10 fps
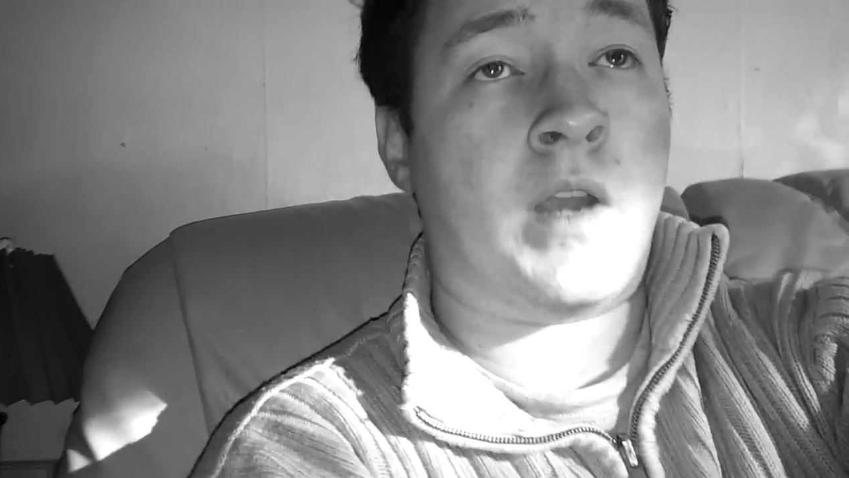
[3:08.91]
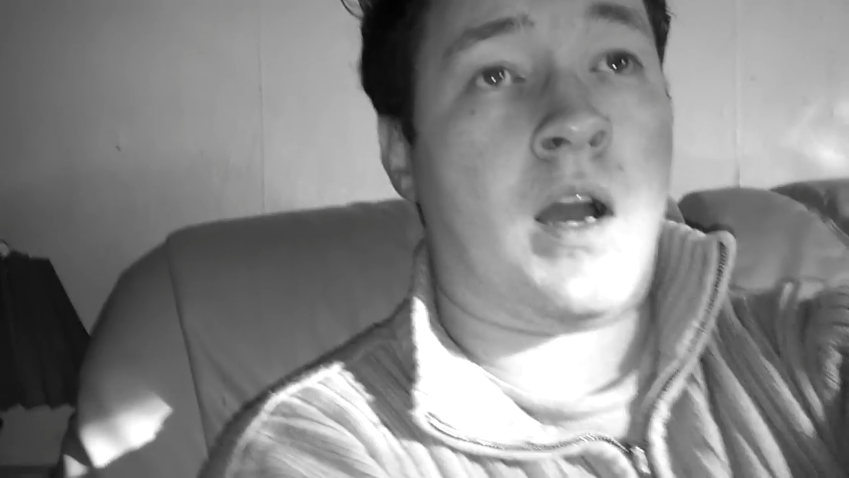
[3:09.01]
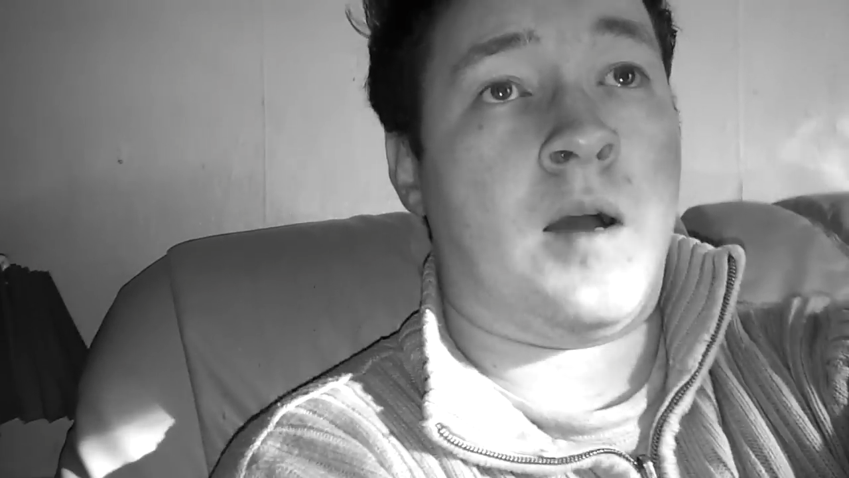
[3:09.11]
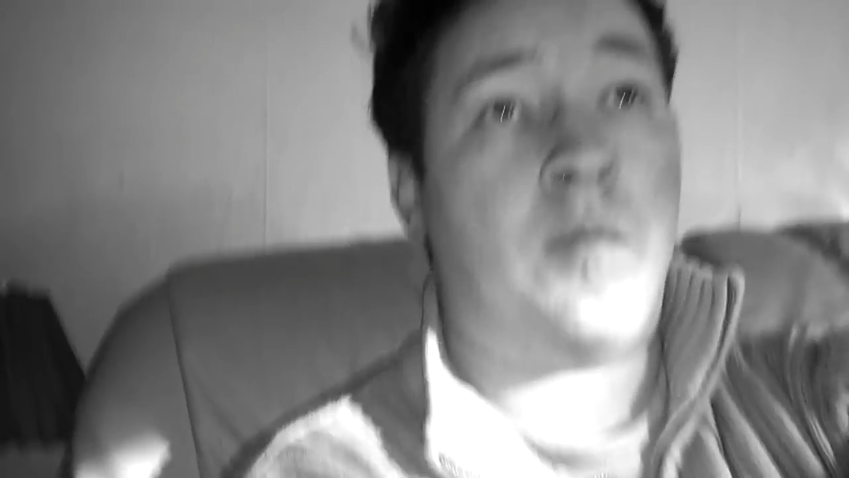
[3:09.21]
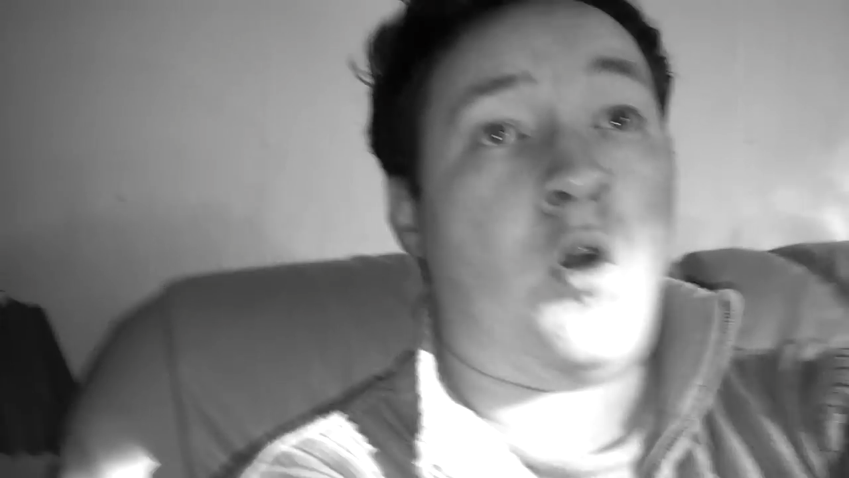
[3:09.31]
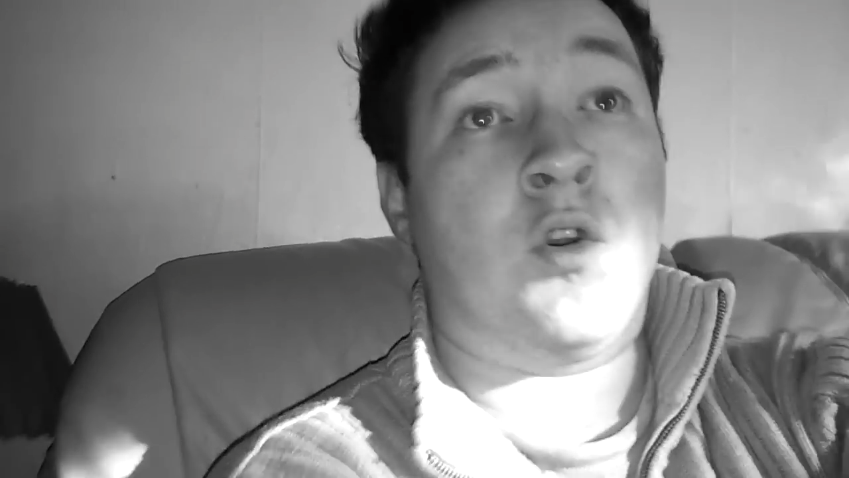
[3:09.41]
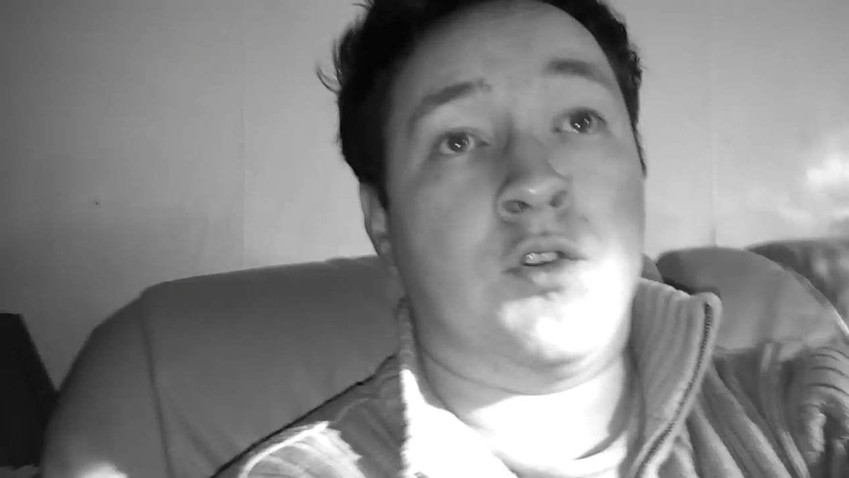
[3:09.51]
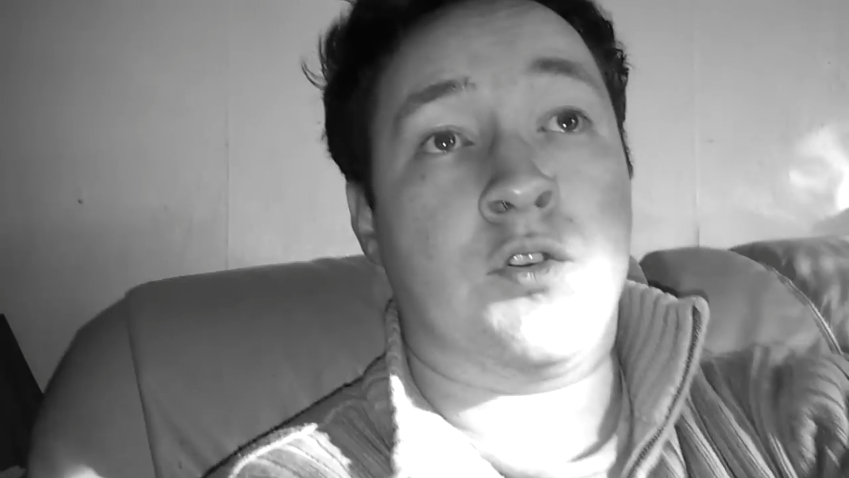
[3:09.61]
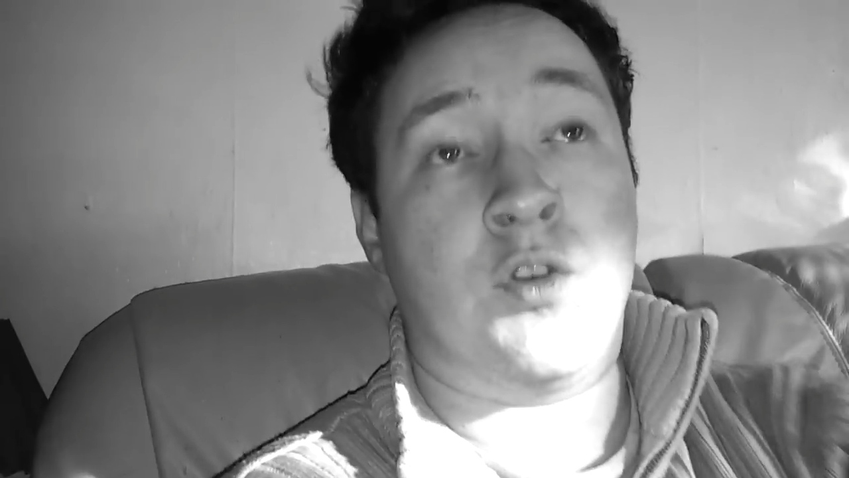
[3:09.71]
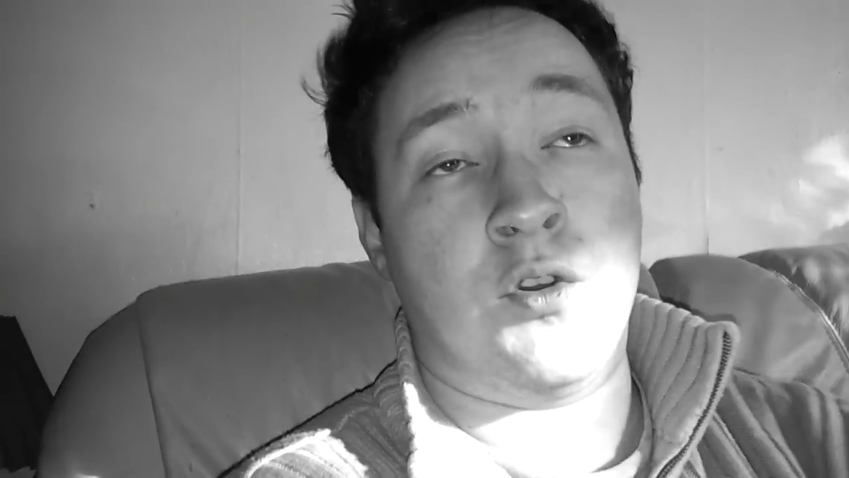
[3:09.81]
um, or
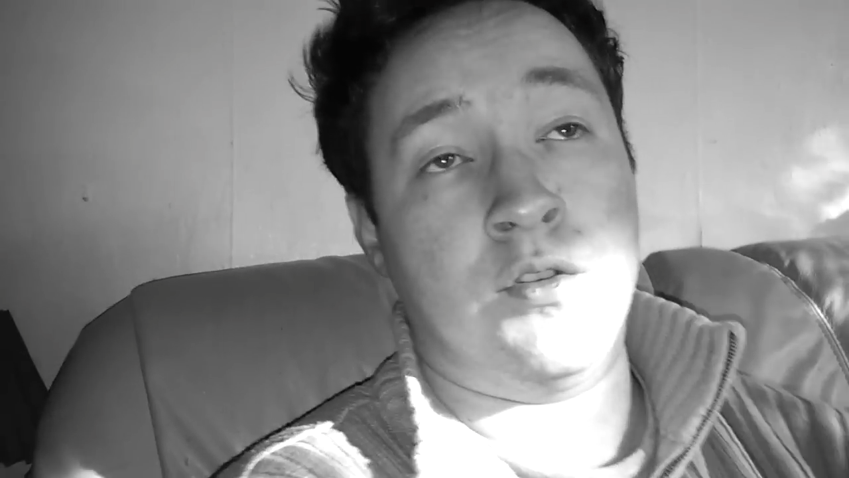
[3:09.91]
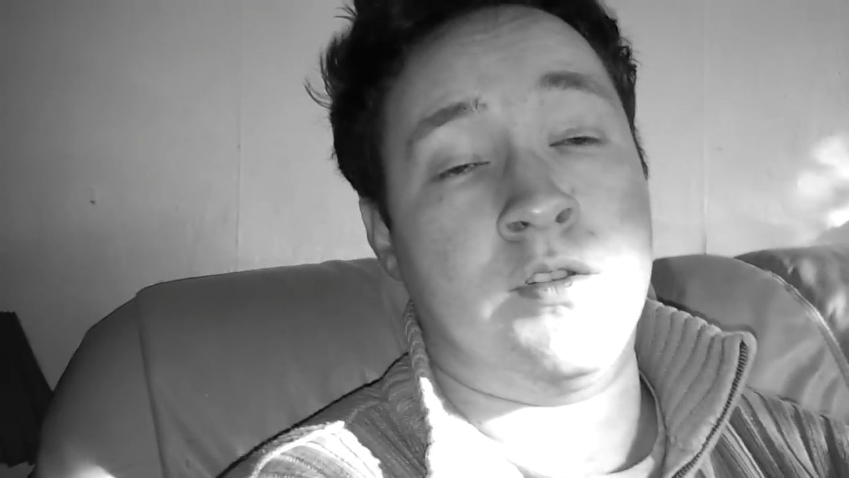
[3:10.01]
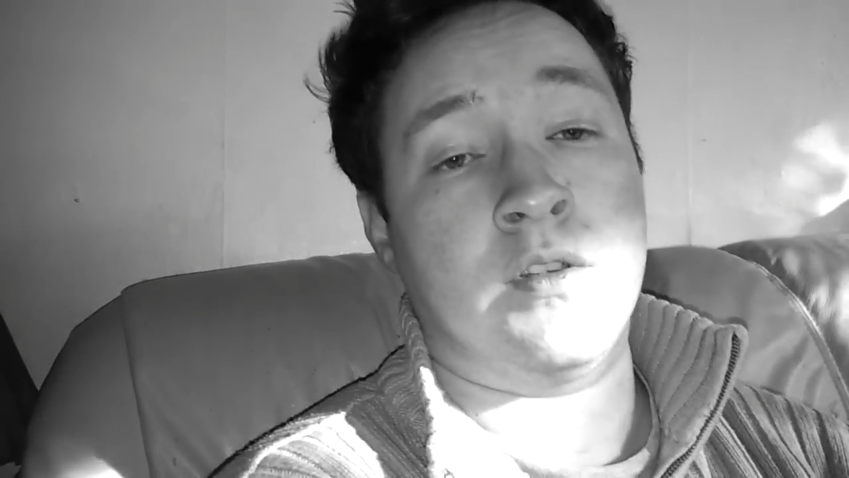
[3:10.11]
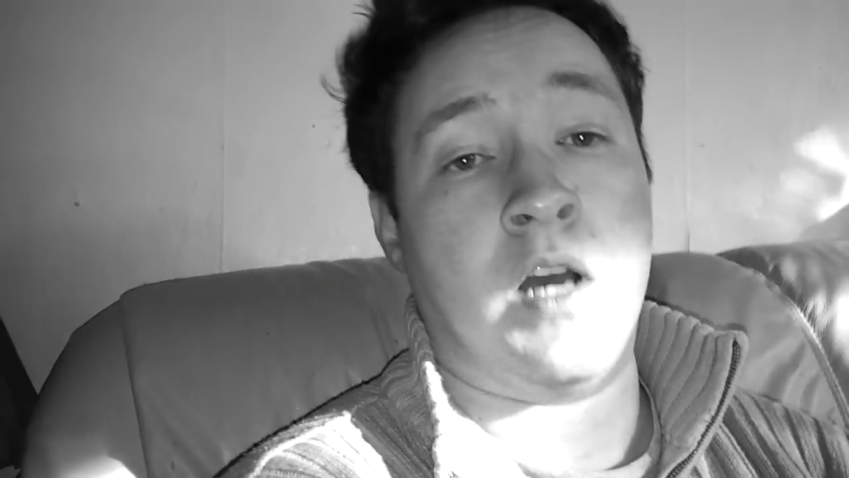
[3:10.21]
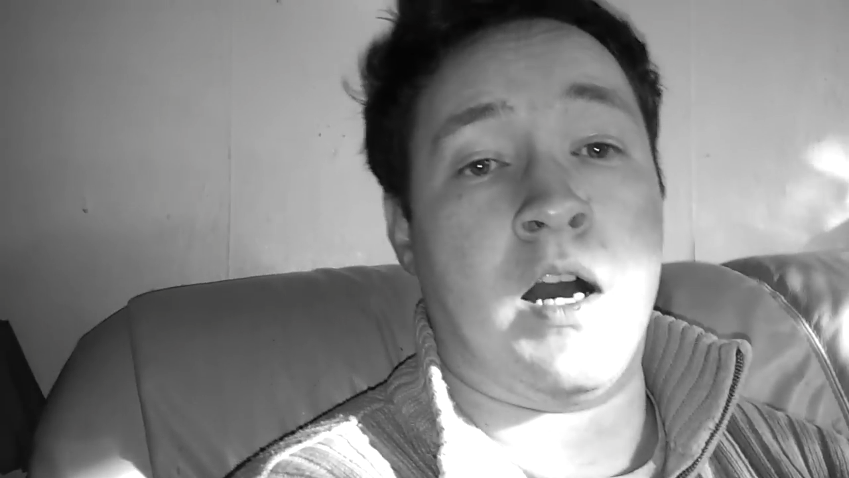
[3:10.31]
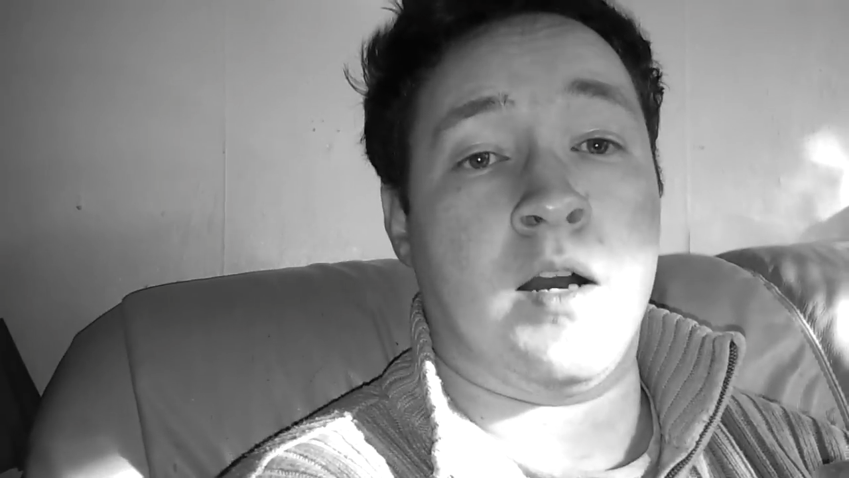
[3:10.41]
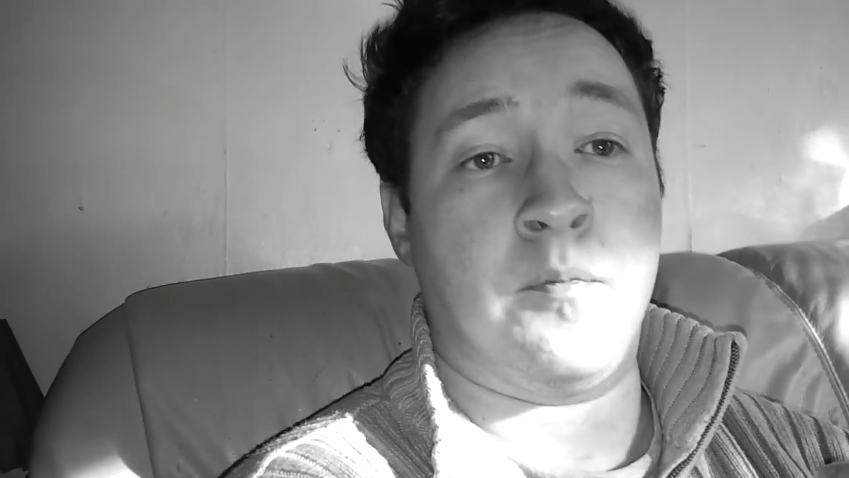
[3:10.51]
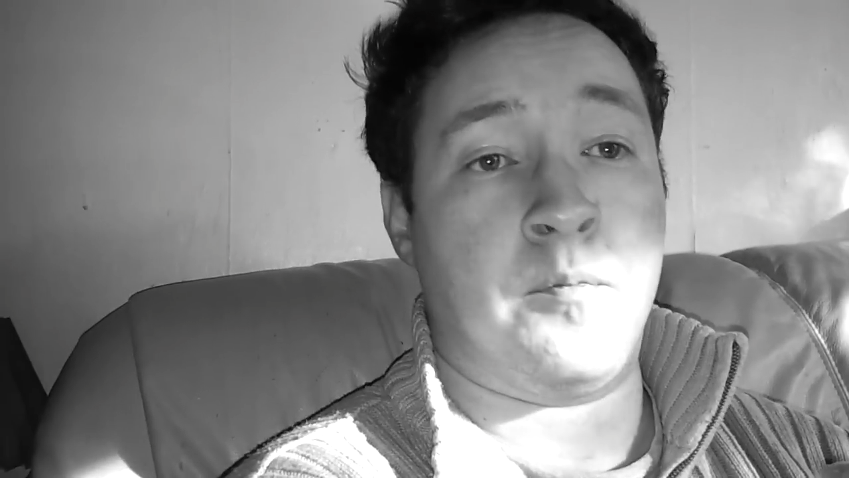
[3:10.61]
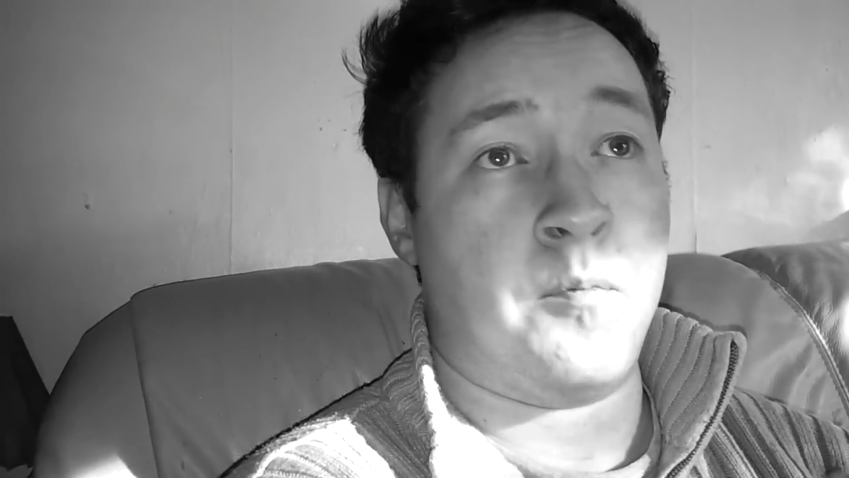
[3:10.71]
you could uh,